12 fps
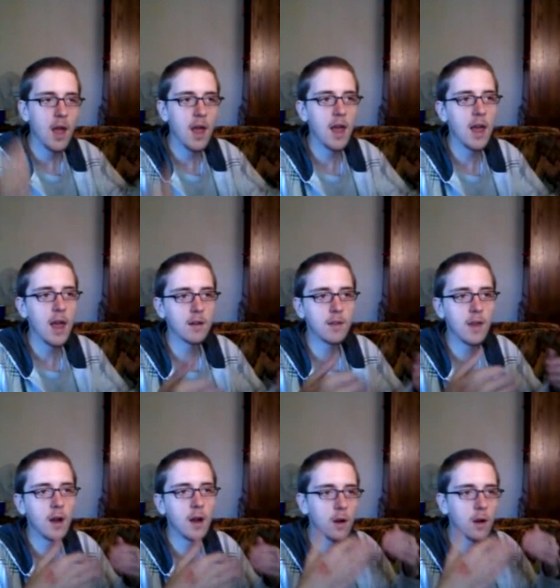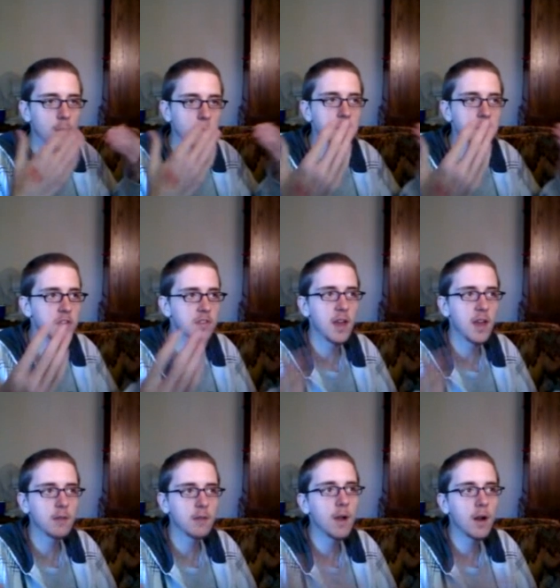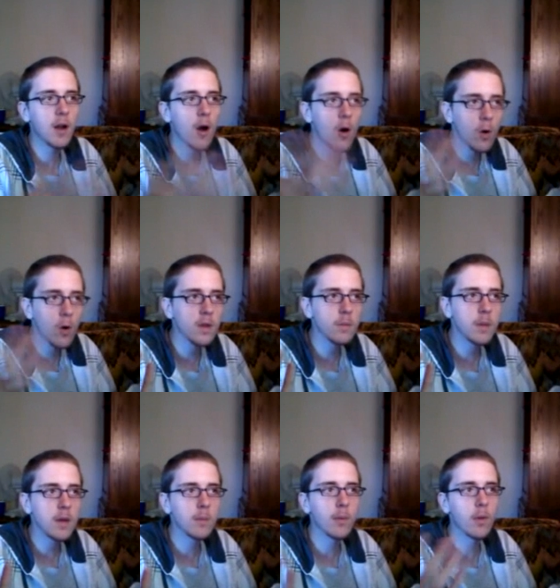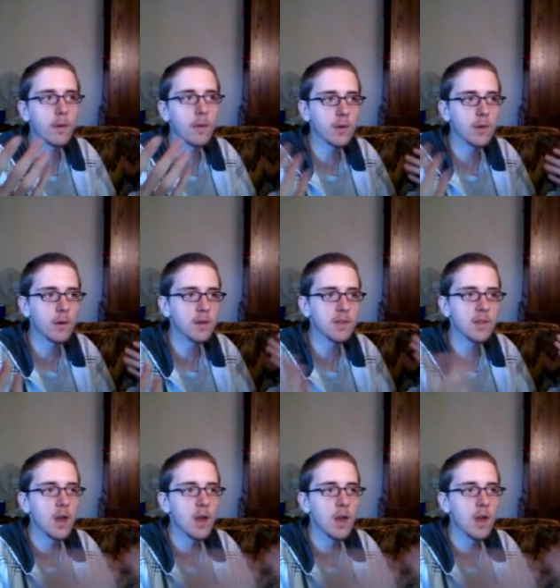and they're just like very holy people of sorts.